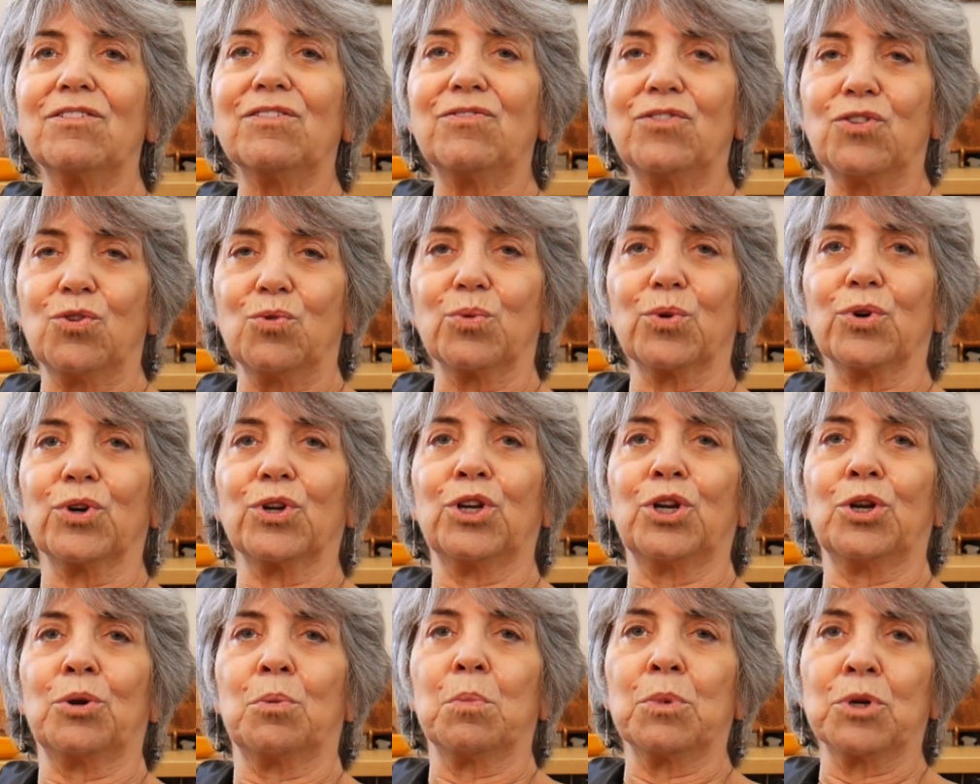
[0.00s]
if you were
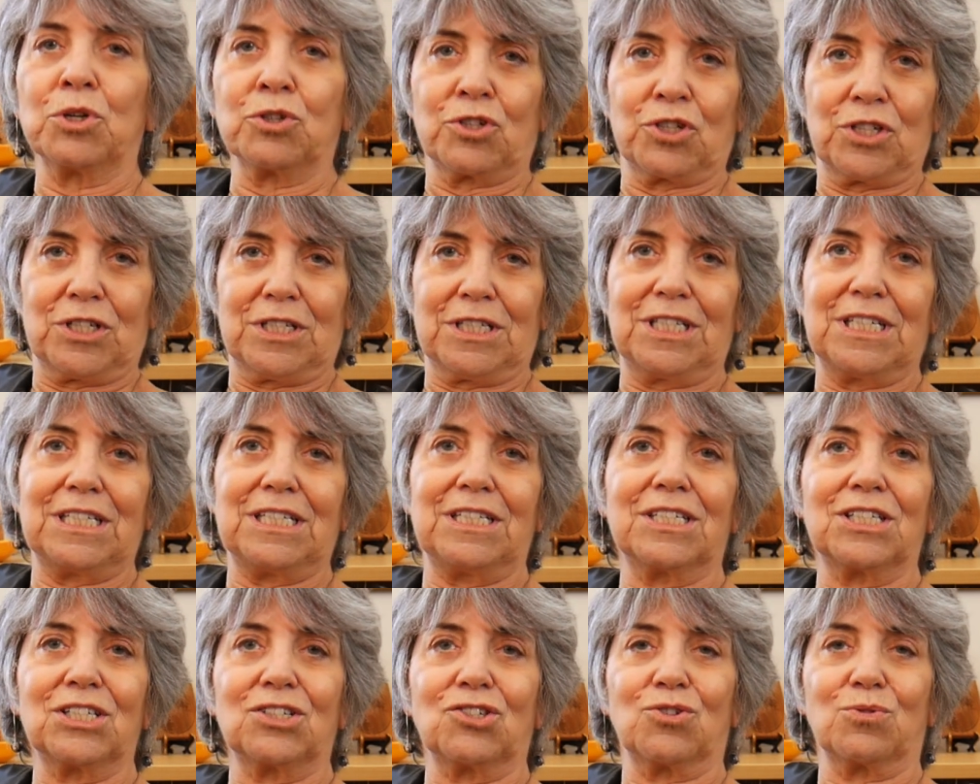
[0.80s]
in an
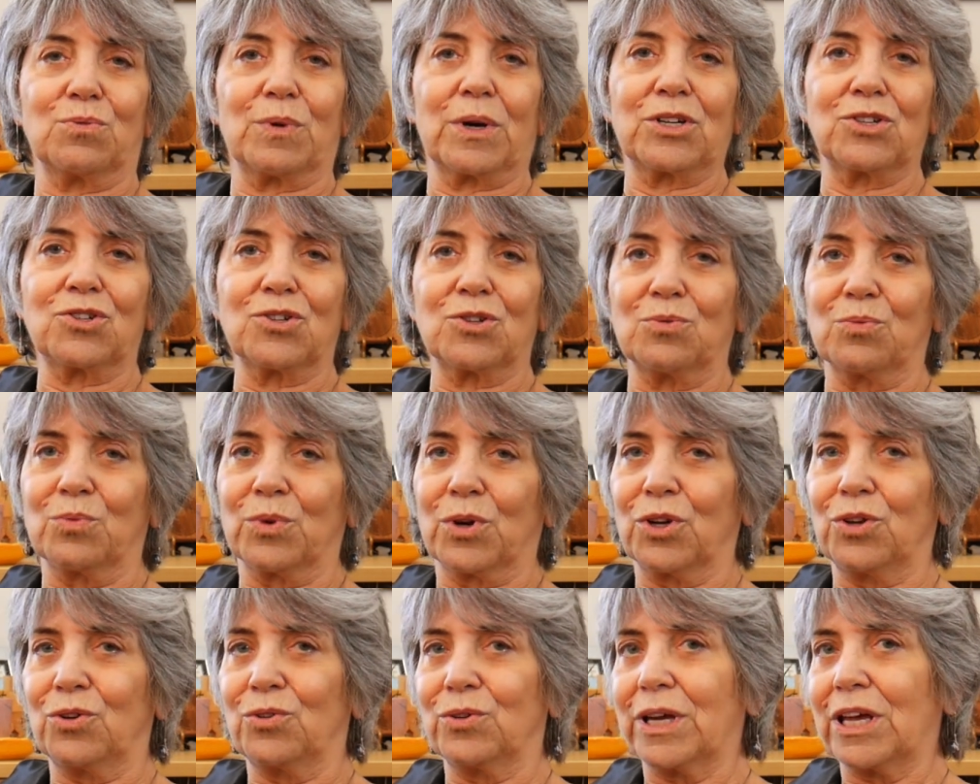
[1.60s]
emergency situation
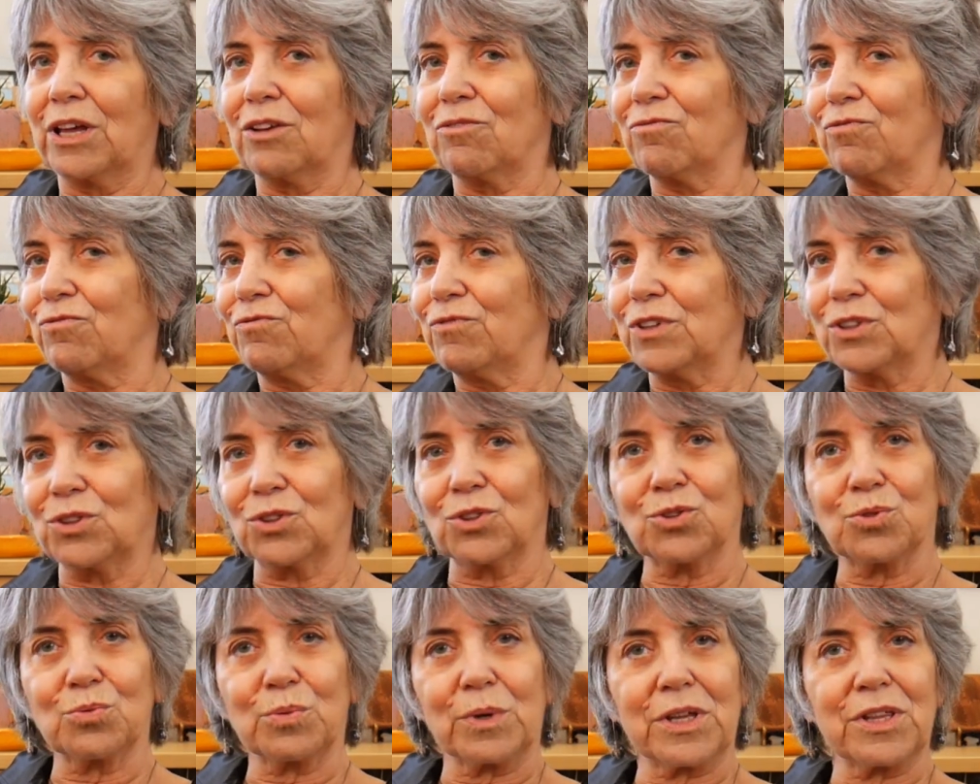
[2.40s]
where you get
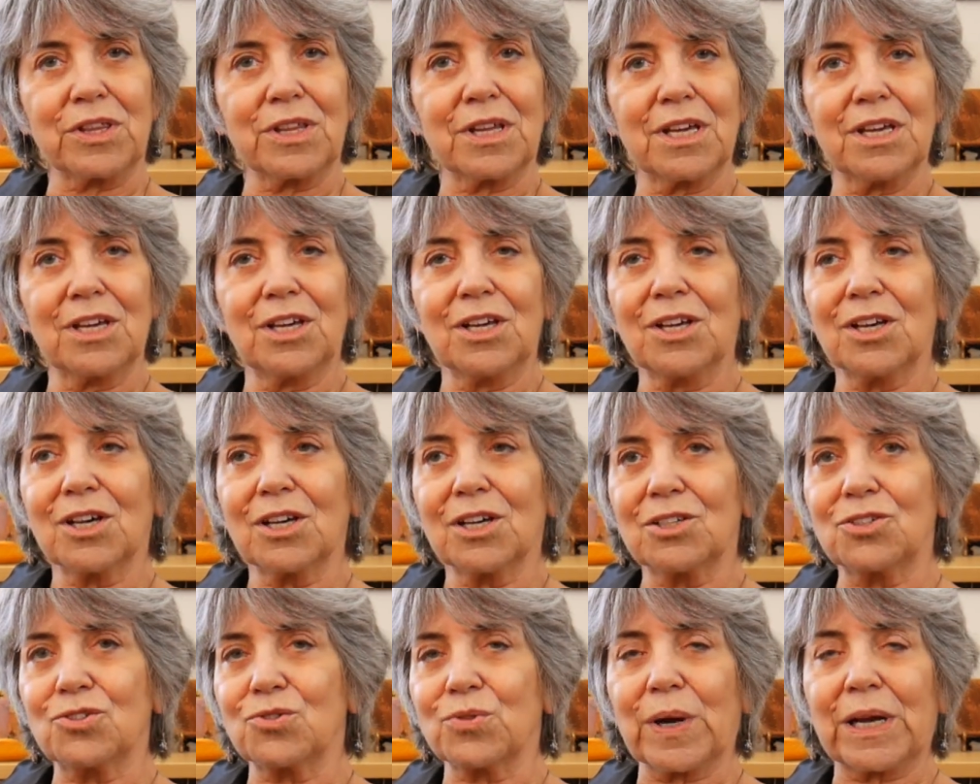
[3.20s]
filled with
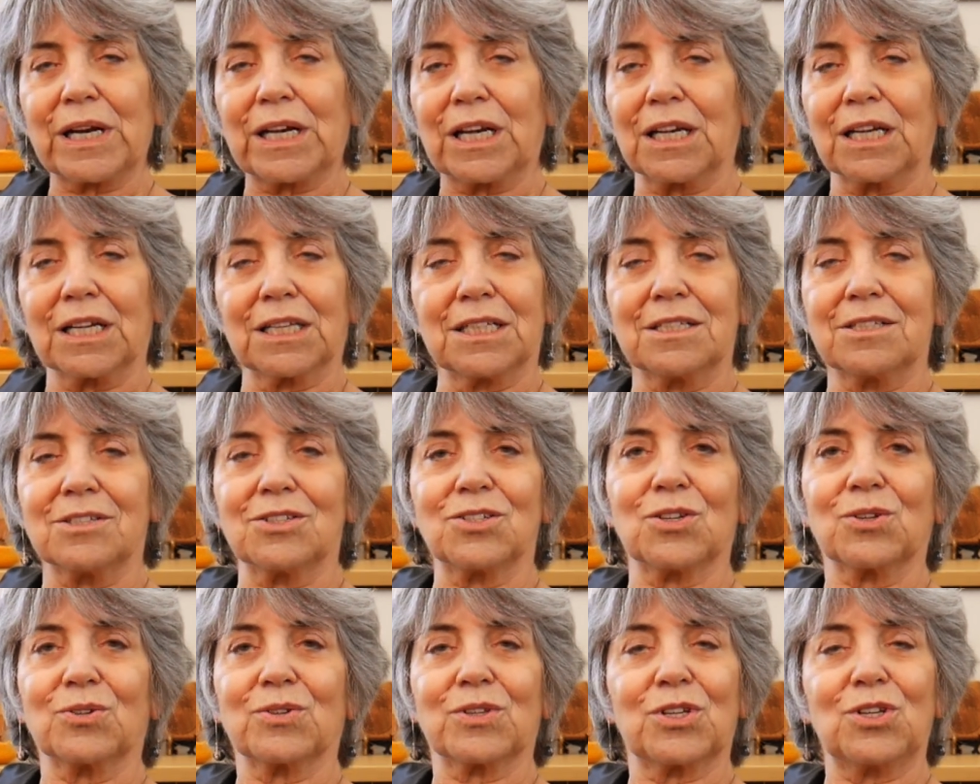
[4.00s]
adrenaline
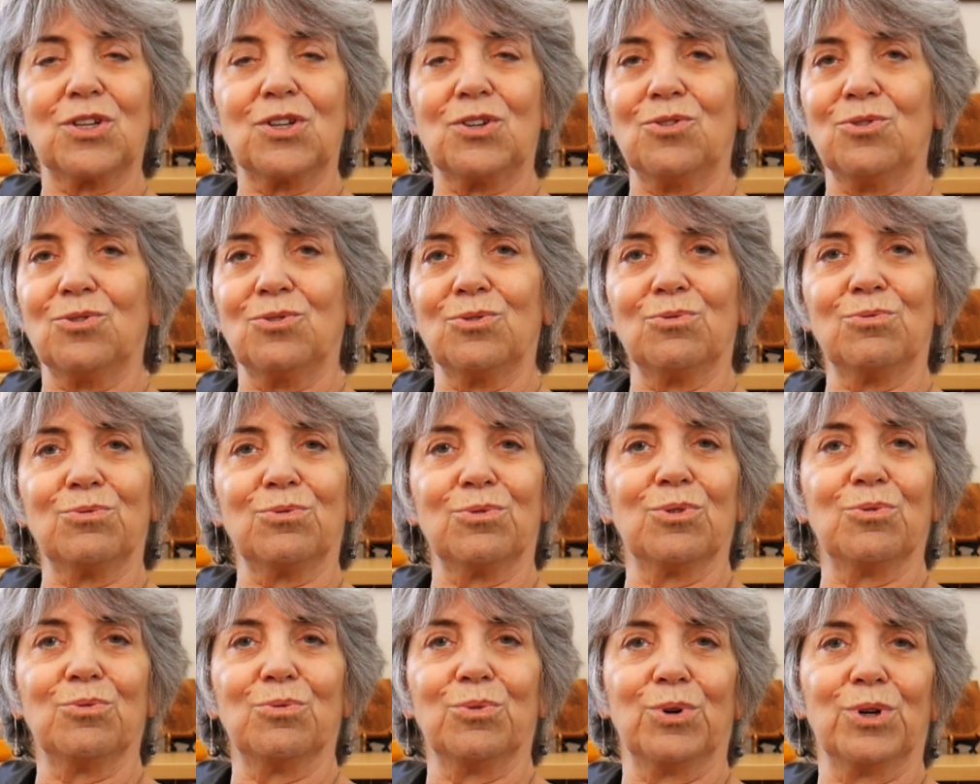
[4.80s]
so that you
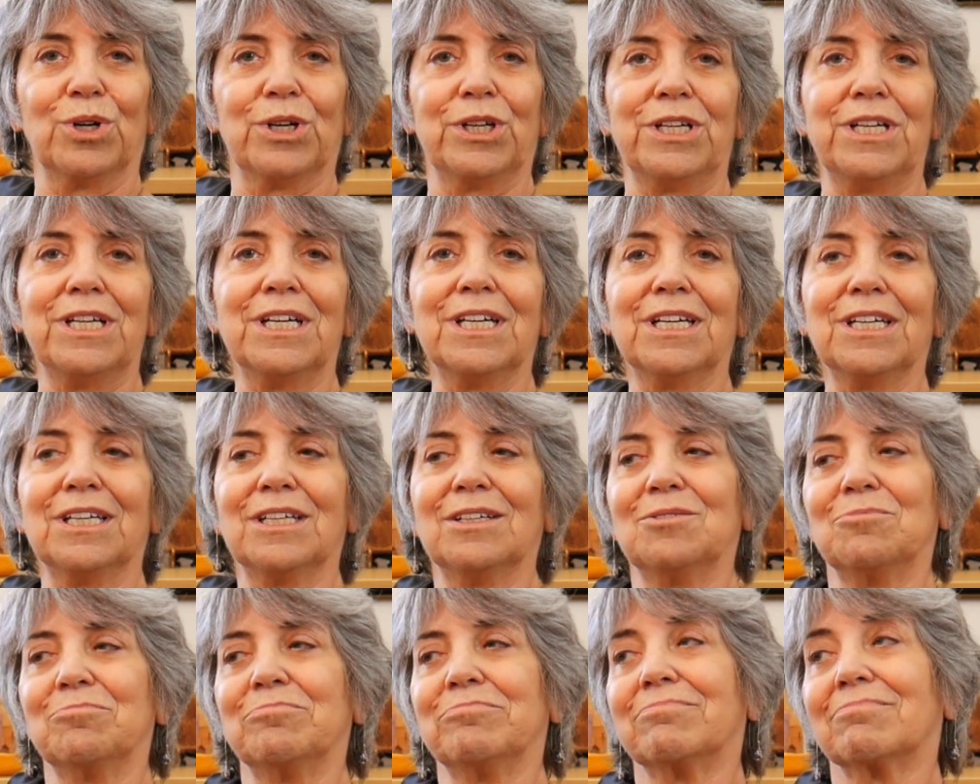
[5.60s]
would
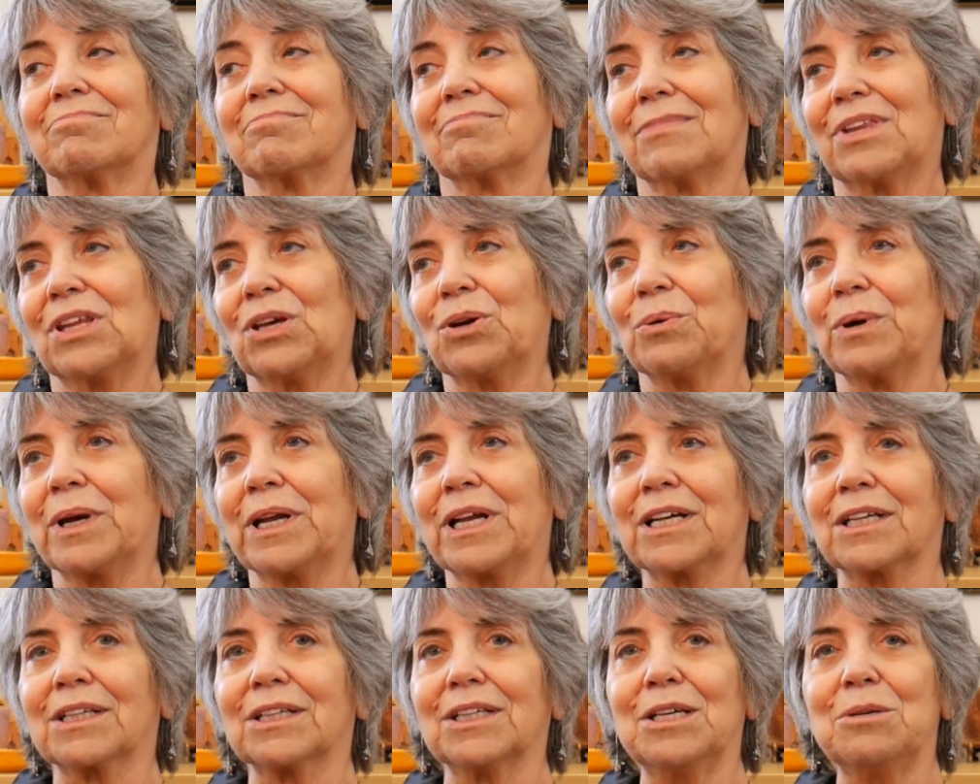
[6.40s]

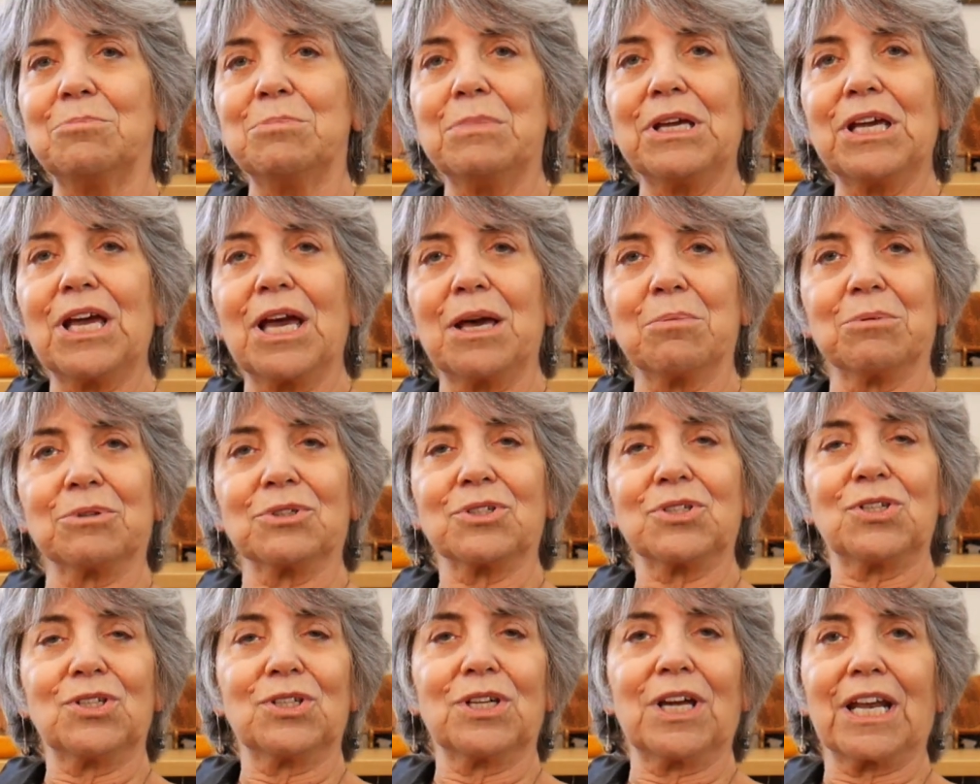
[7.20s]
theoretically be
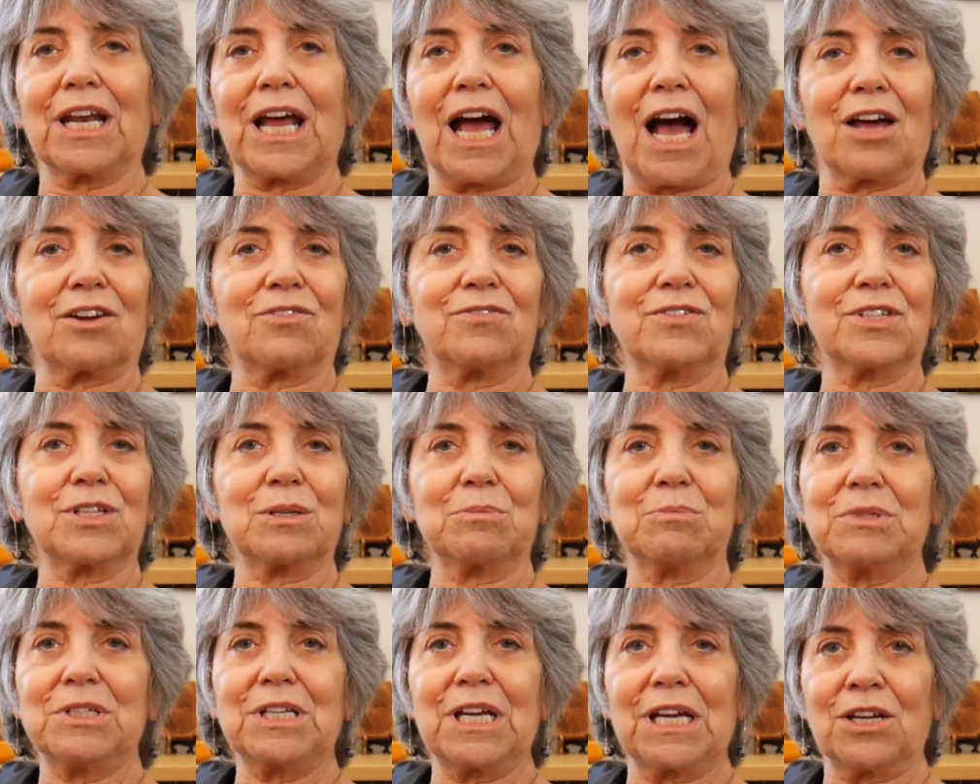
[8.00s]
able to get out of
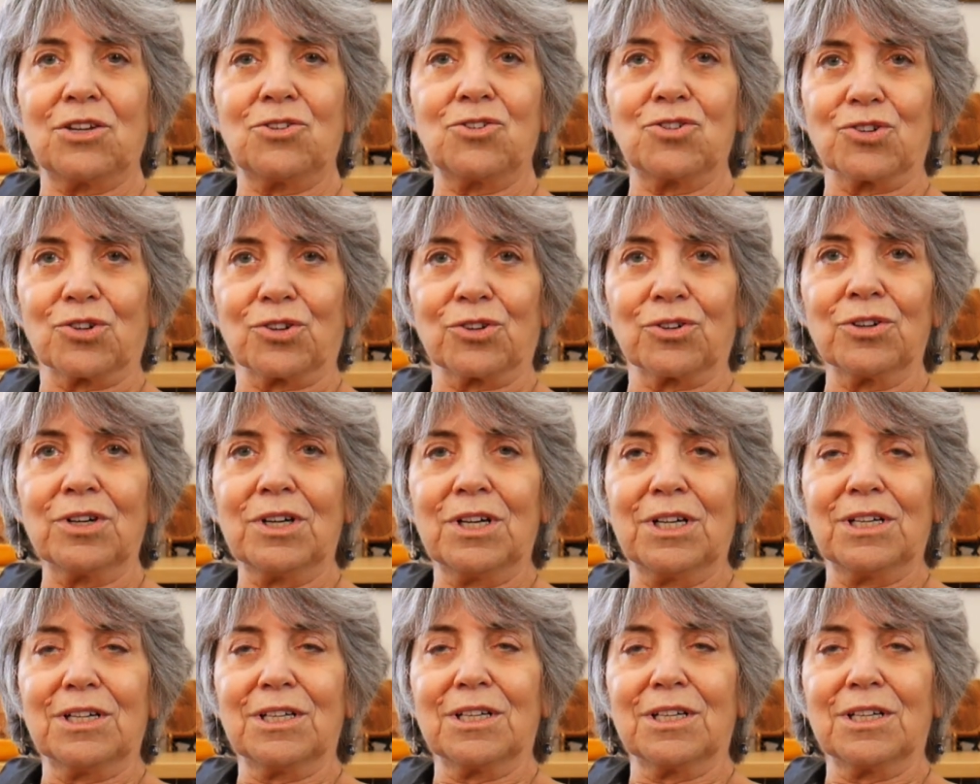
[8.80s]
some danger,